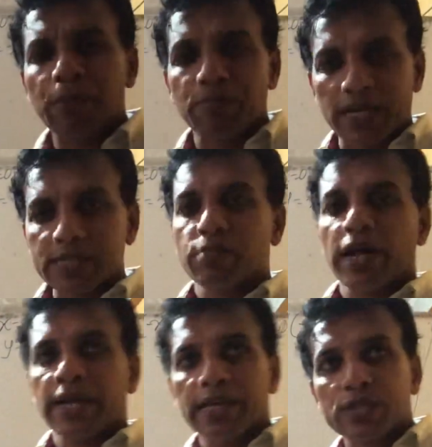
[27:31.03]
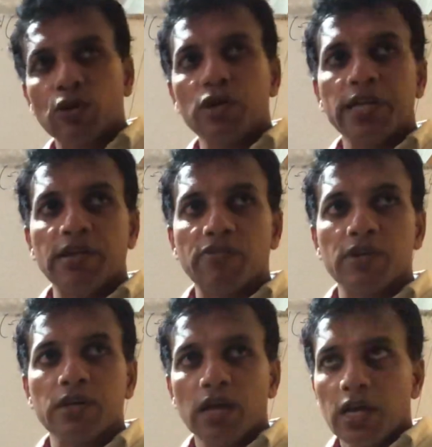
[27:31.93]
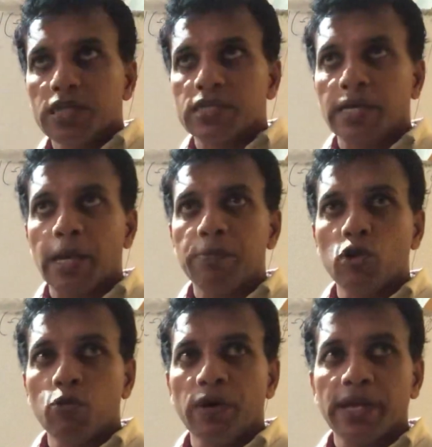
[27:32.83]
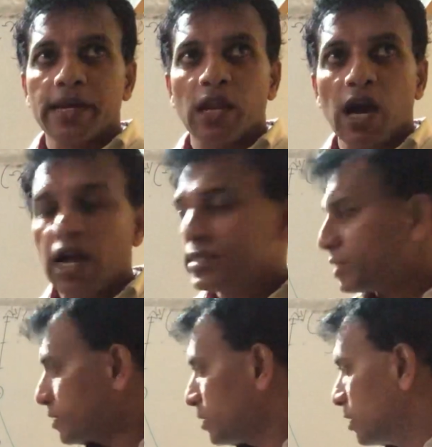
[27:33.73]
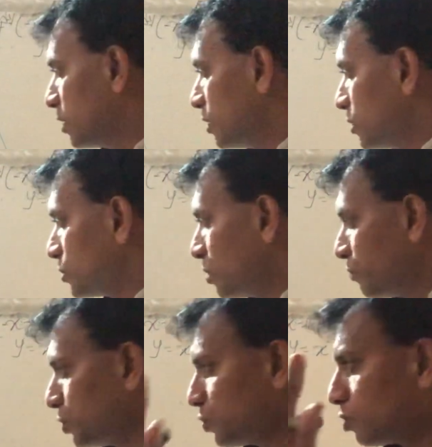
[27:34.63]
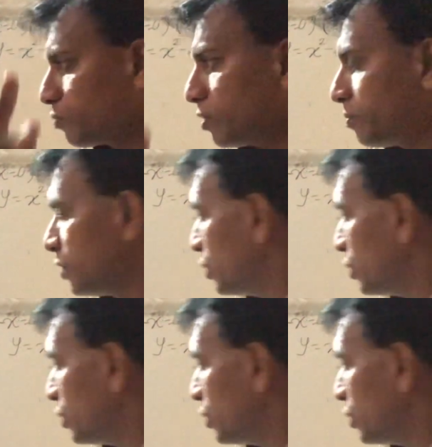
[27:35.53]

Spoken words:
plus minus only differ, same numerical answer. So if you draw properly,